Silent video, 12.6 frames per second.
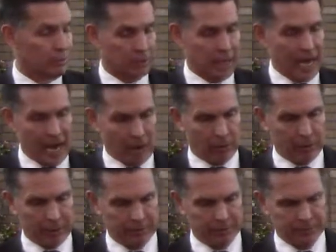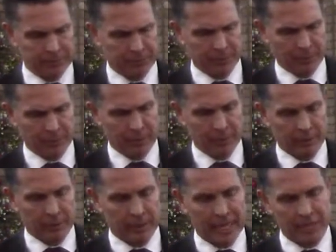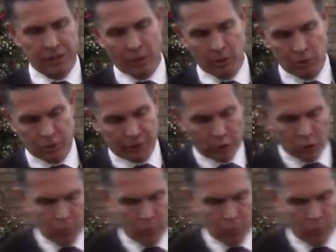Aaron. Guys, notice the first